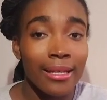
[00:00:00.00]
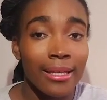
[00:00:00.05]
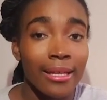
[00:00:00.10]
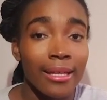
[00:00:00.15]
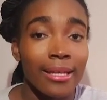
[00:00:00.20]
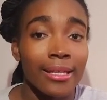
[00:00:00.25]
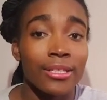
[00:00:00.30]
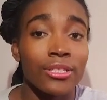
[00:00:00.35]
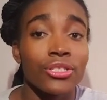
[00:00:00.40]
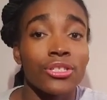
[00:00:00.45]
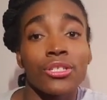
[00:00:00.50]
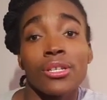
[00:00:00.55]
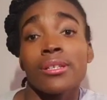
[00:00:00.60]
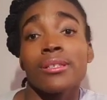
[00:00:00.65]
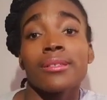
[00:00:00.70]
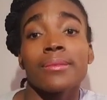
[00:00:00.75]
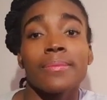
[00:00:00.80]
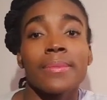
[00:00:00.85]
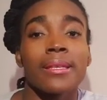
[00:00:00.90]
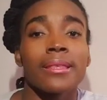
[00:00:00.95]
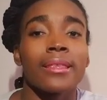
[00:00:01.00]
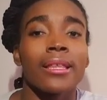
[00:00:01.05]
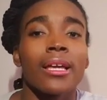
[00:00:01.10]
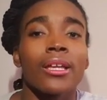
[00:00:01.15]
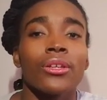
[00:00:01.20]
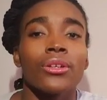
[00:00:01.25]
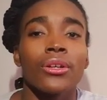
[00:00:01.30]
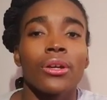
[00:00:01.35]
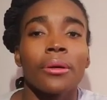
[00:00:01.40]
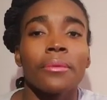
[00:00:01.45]
It just means that
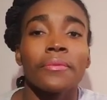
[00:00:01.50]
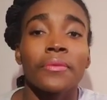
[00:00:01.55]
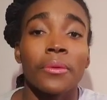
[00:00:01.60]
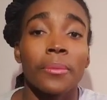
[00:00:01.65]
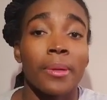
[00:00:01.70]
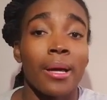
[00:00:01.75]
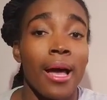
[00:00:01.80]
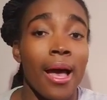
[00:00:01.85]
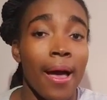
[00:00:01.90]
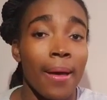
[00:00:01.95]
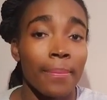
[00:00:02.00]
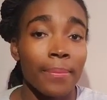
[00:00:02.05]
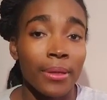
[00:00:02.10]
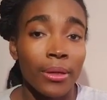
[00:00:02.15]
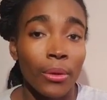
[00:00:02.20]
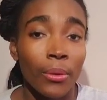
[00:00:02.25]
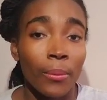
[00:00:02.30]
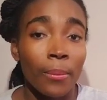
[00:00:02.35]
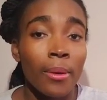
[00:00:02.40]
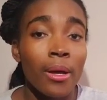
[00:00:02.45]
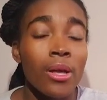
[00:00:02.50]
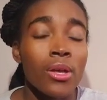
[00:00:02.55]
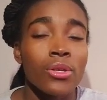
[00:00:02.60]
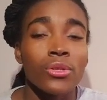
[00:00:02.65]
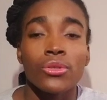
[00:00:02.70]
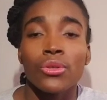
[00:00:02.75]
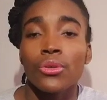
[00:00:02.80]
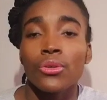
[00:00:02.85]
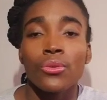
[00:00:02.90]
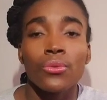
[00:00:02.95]
you come from a happy home.
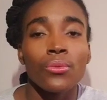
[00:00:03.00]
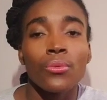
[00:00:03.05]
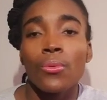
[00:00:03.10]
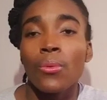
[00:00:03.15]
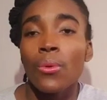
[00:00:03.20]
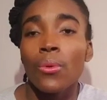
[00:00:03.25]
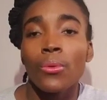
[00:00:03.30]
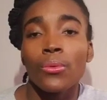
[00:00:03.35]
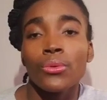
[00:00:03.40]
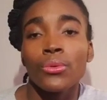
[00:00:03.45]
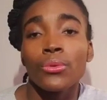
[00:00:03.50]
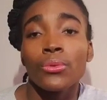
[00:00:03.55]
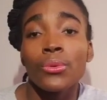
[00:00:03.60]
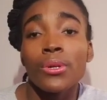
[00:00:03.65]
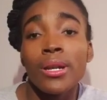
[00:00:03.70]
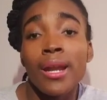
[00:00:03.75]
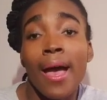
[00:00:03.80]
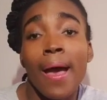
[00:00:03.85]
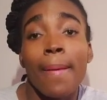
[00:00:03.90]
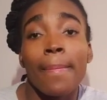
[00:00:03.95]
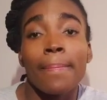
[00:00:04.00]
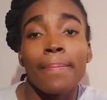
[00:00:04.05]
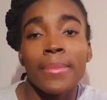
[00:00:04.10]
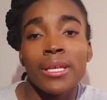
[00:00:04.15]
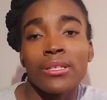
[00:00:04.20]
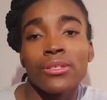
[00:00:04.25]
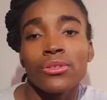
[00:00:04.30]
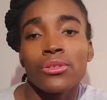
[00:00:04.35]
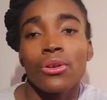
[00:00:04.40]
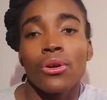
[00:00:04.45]
So you won't you would not
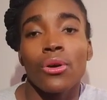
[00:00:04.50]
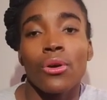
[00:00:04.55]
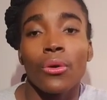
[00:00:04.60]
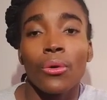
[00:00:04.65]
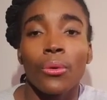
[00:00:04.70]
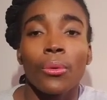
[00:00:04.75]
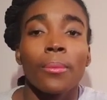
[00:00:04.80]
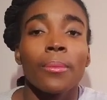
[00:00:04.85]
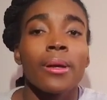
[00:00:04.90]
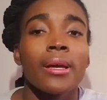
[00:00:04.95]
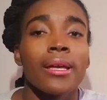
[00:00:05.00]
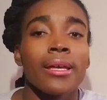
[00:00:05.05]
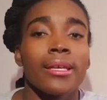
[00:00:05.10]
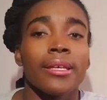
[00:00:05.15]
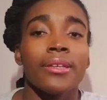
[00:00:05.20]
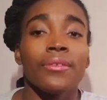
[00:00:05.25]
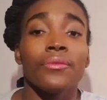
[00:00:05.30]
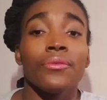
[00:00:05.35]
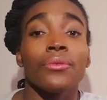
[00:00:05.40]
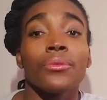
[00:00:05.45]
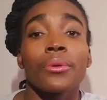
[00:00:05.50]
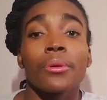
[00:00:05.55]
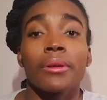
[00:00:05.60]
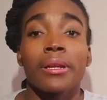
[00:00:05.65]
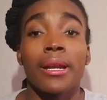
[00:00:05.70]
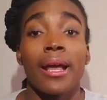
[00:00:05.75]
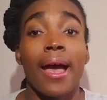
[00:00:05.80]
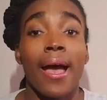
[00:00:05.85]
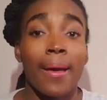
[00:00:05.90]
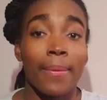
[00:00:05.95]
miss your home if you weren't
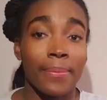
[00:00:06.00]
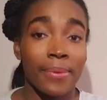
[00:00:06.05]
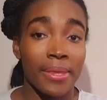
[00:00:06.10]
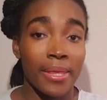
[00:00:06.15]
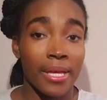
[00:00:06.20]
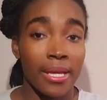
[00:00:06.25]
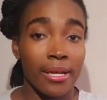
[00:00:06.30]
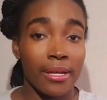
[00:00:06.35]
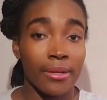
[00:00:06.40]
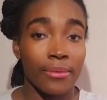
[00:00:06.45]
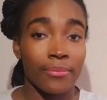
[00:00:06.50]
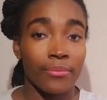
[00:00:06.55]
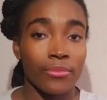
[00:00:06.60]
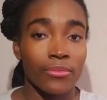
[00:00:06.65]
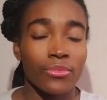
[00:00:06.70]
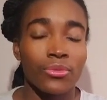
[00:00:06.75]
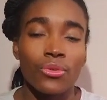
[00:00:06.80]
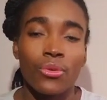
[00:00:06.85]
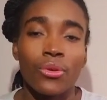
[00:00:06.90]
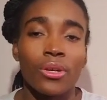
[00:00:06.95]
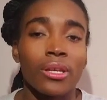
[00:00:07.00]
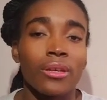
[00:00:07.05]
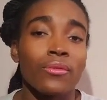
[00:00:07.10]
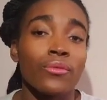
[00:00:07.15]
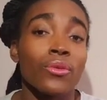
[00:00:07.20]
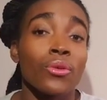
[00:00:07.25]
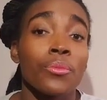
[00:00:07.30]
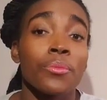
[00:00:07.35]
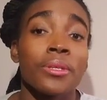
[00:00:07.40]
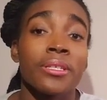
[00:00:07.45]
happy there. So if
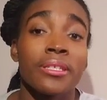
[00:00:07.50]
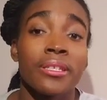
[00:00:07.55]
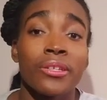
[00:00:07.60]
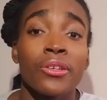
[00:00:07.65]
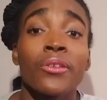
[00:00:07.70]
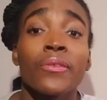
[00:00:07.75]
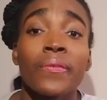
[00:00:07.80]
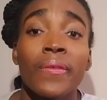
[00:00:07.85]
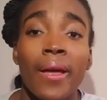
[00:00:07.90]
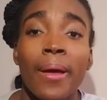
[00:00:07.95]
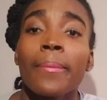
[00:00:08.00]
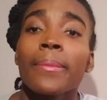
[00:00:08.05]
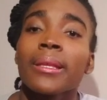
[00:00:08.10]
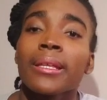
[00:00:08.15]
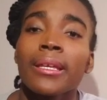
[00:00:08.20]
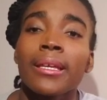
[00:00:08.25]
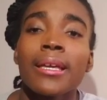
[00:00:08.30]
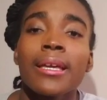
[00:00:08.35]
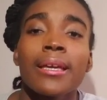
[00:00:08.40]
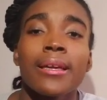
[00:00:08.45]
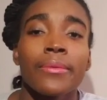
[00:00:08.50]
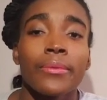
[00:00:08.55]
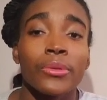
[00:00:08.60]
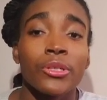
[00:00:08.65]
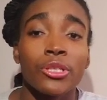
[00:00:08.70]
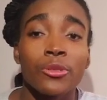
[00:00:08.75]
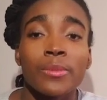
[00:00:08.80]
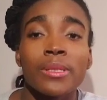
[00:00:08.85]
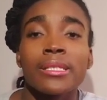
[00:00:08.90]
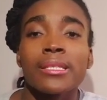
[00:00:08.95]
you're missing your family,
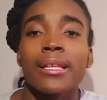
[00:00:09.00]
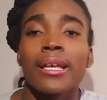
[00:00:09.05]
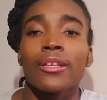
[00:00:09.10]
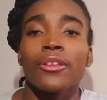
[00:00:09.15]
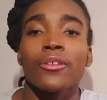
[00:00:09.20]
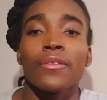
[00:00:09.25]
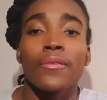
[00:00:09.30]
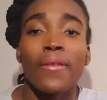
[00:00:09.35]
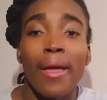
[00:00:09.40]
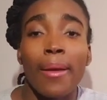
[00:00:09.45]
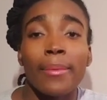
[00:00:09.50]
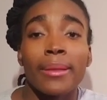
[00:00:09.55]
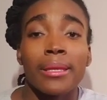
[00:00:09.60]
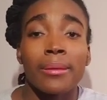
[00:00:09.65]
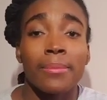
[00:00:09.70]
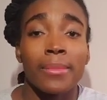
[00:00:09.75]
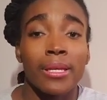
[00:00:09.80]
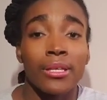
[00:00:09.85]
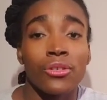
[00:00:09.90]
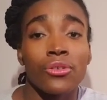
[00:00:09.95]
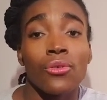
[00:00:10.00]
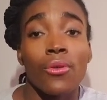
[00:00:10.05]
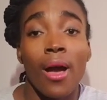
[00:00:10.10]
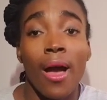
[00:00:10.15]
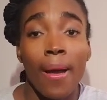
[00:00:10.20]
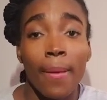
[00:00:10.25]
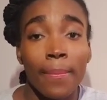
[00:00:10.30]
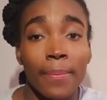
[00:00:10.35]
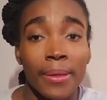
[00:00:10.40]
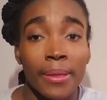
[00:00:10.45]
which means that your family make you
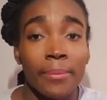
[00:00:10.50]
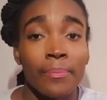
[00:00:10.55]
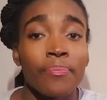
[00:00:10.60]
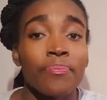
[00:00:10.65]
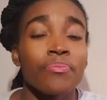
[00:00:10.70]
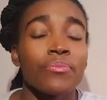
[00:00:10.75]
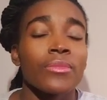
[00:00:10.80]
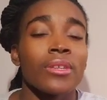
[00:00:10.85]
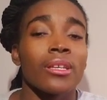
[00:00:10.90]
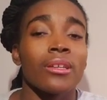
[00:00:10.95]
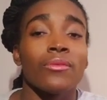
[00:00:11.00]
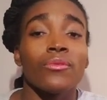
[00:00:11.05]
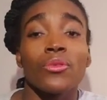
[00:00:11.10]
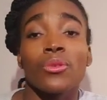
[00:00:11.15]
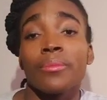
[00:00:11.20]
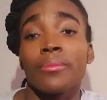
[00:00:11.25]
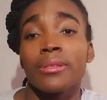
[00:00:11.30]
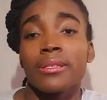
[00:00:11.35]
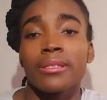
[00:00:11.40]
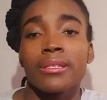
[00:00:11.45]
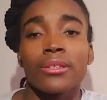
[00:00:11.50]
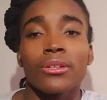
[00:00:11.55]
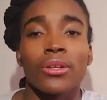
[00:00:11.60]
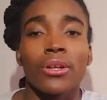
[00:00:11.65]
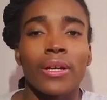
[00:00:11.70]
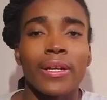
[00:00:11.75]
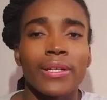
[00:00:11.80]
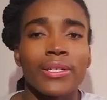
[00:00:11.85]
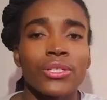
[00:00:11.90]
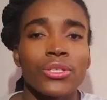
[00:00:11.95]
happy. If you're missing your
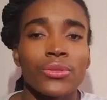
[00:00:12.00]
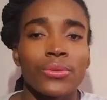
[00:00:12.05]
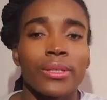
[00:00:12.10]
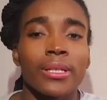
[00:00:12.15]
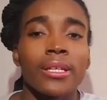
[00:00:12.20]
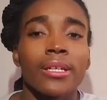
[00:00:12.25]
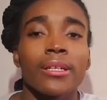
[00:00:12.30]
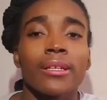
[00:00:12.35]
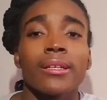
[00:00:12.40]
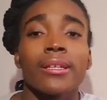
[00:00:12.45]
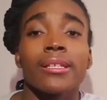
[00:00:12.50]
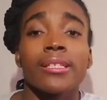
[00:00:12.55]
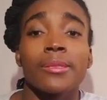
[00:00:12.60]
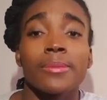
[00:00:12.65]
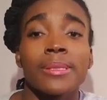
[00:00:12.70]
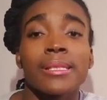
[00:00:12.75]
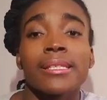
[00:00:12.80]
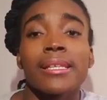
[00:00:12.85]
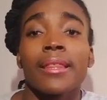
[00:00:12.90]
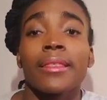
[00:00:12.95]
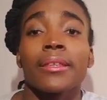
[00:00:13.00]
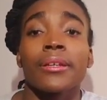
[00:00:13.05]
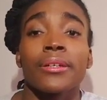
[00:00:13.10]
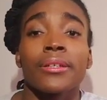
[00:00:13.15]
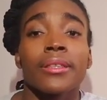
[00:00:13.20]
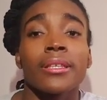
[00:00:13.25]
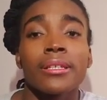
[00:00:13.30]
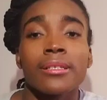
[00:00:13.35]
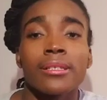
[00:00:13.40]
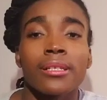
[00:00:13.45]
country, it means that there are
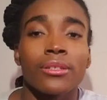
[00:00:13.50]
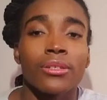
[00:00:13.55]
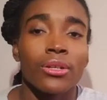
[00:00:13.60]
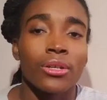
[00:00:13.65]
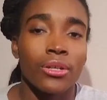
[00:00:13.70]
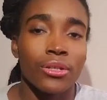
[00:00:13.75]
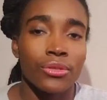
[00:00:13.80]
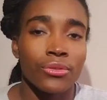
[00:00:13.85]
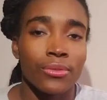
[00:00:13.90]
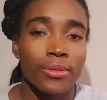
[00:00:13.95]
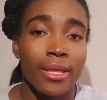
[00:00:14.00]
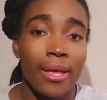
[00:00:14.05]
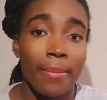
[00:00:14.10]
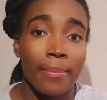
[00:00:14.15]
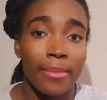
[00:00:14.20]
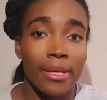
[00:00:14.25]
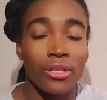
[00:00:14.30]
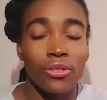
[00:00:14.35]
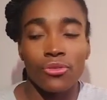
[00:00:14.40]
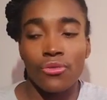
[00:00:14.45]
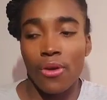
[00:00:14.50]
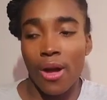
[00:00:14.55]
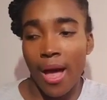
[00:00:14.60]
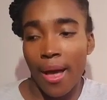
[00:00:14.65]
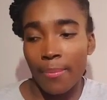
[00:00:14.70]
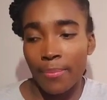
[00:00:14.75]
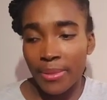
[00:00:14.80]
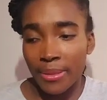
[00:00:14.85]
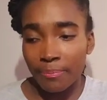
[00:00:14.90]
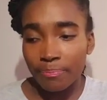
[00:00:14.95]
things in your country that make you
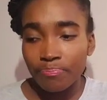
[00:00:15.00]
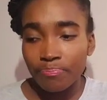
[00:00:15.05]
happy.